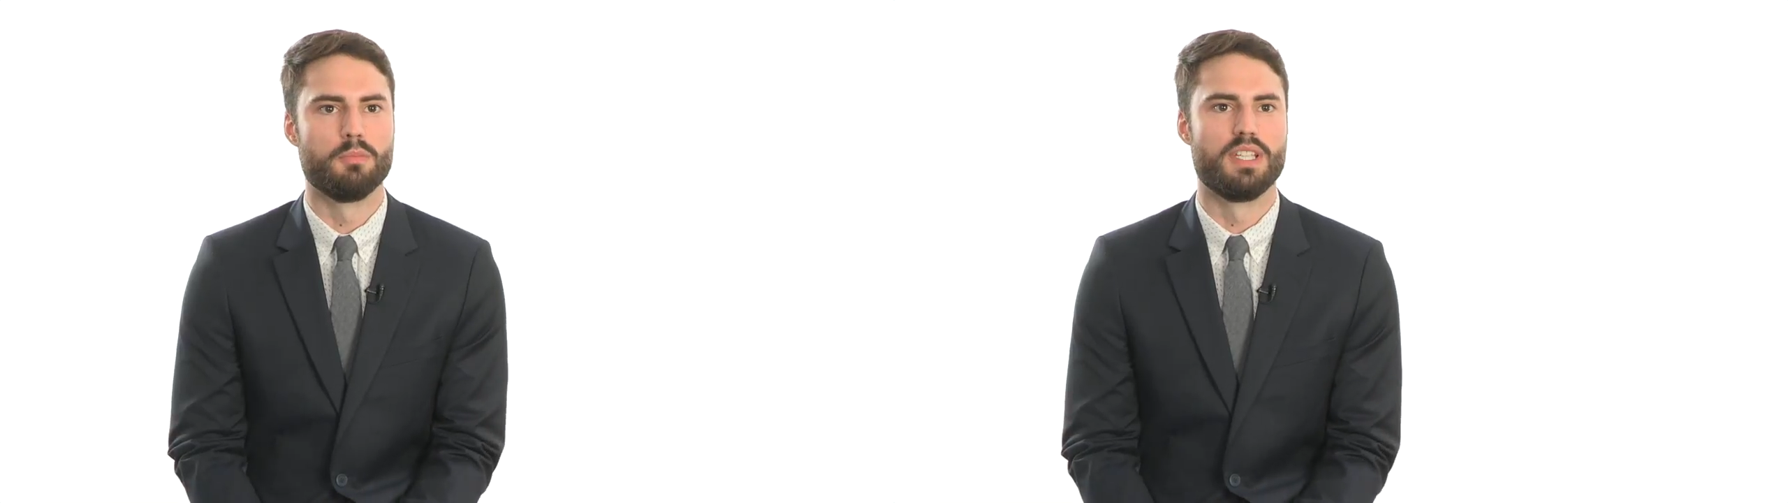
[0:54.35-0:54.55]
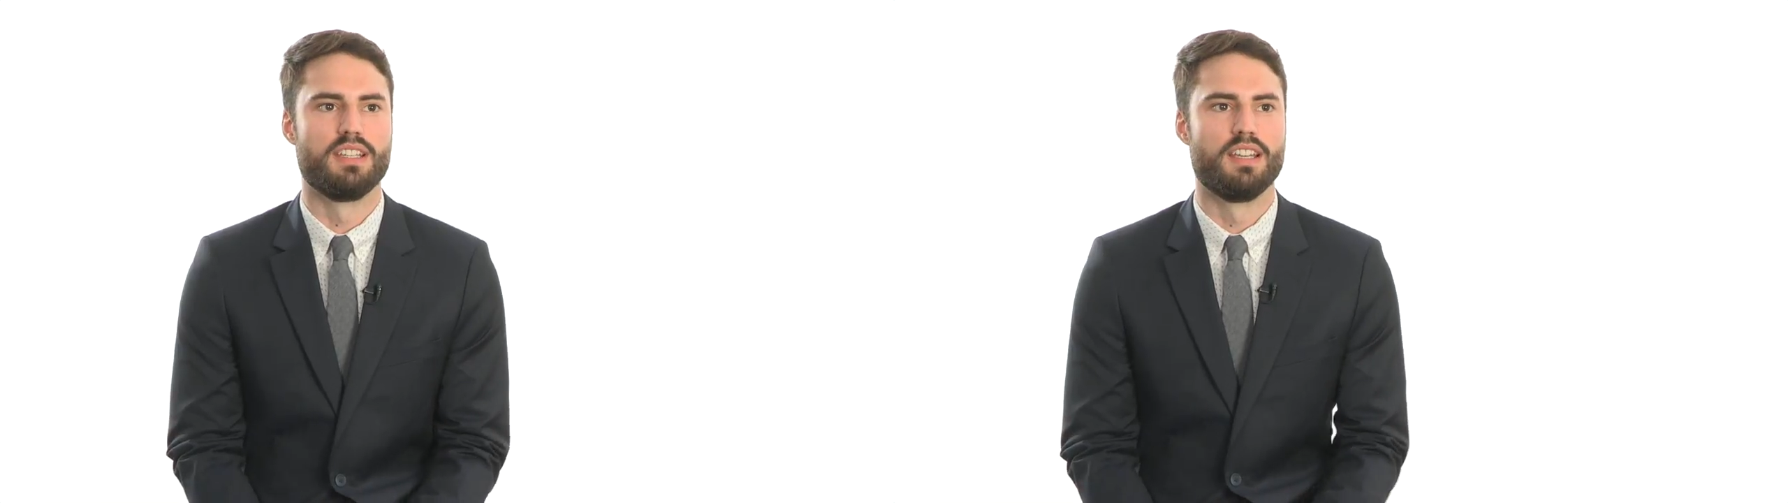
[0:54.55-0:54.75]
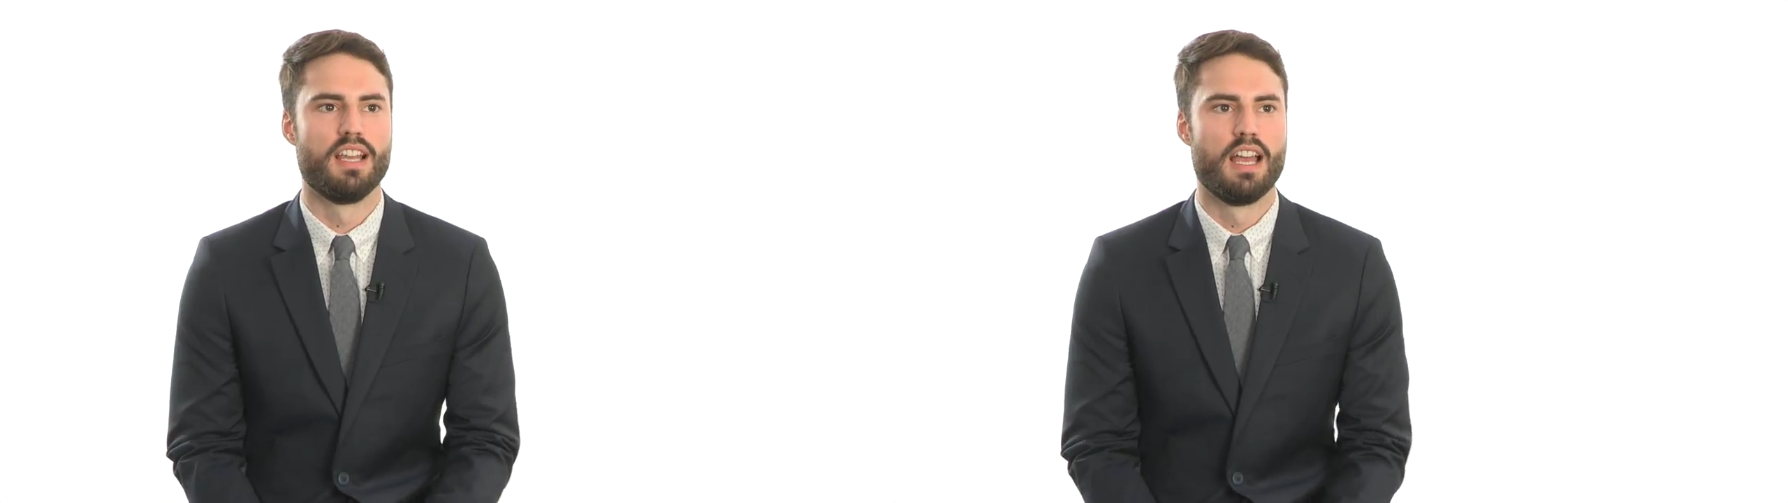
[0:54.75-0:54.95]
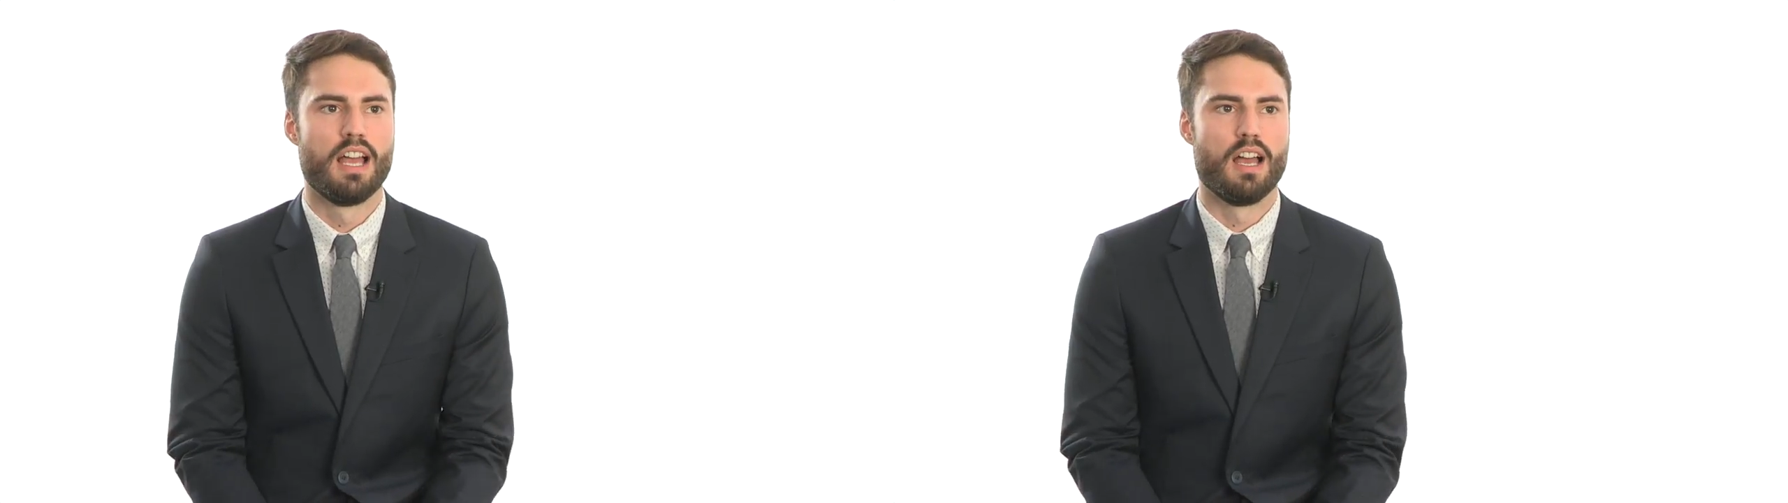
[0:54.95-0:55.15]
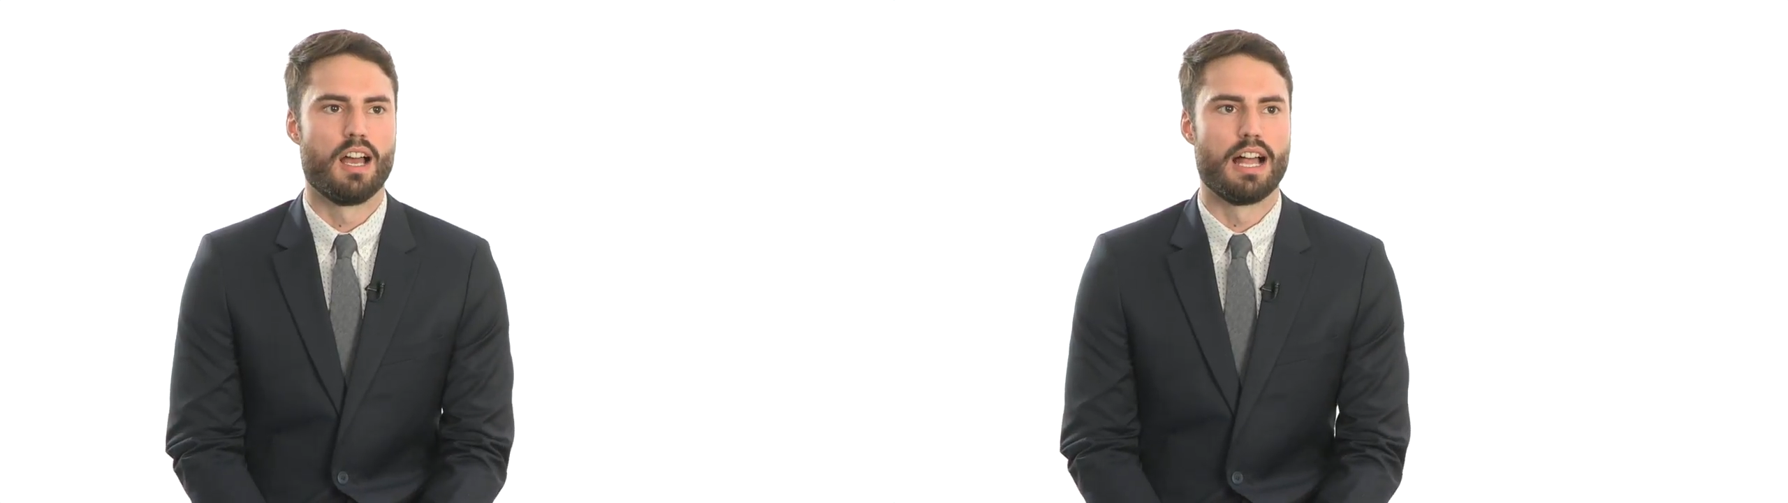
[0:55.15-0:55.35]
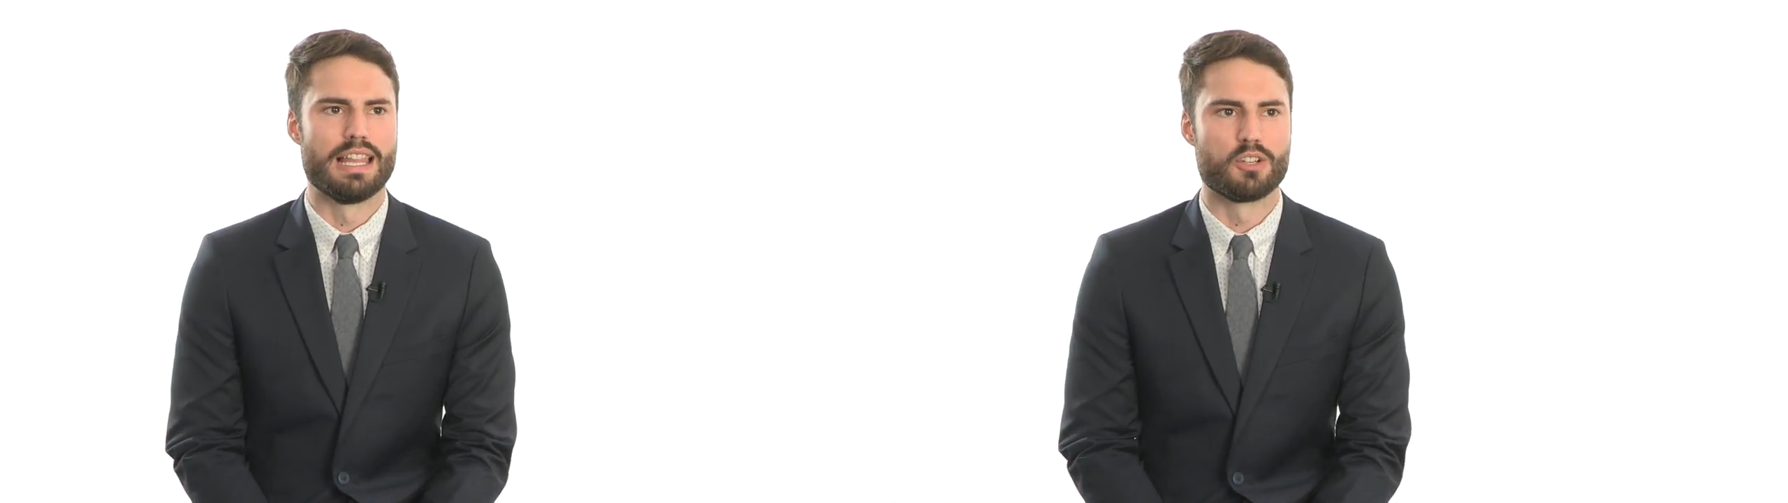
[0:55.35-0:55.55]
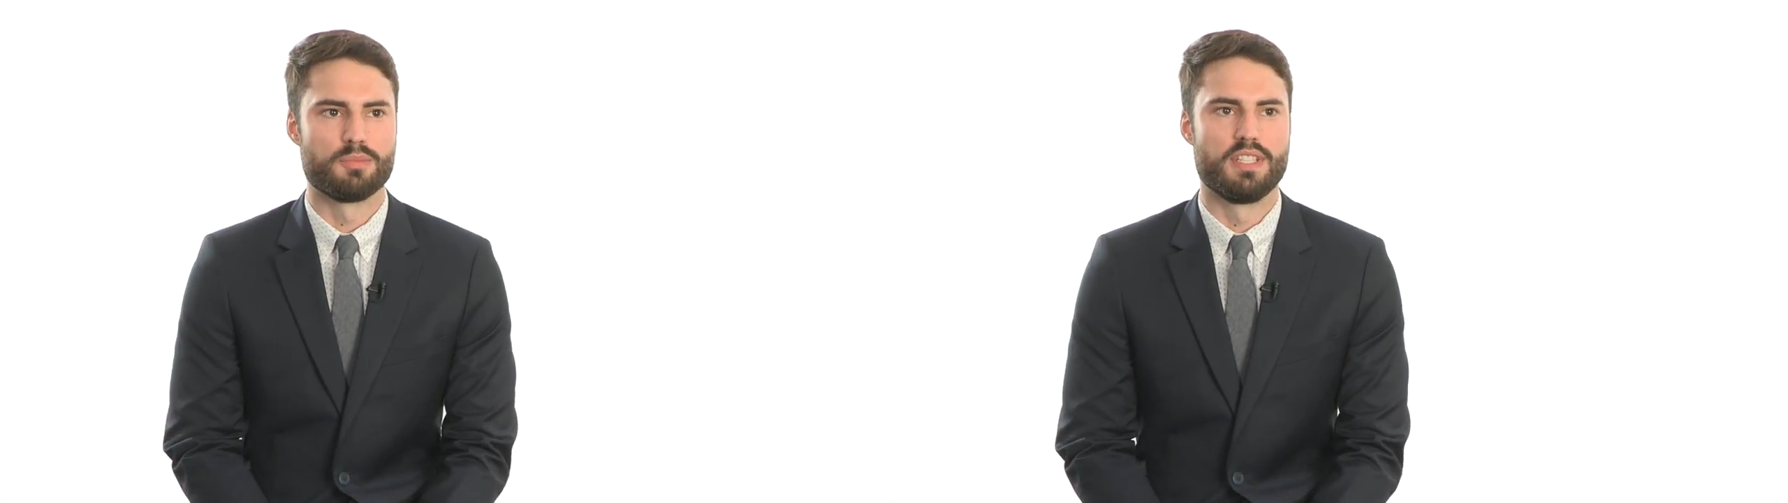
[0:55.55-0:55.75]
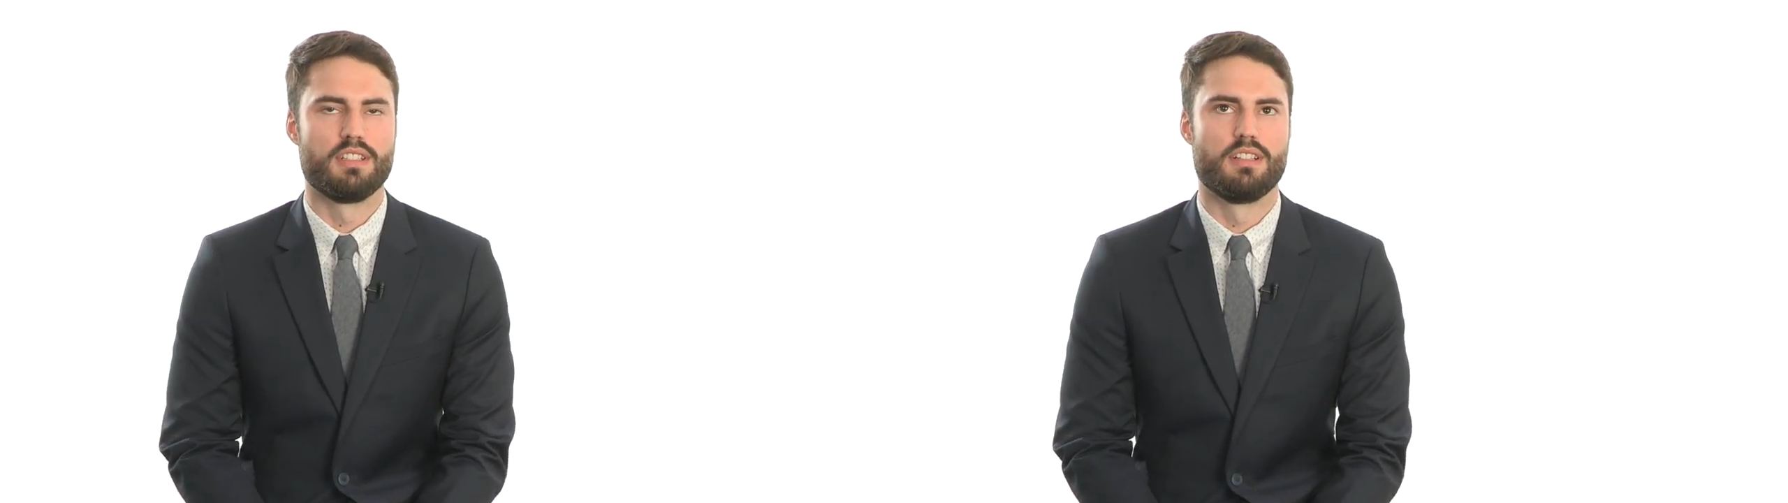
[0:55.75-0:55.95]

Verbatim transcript: me allowed me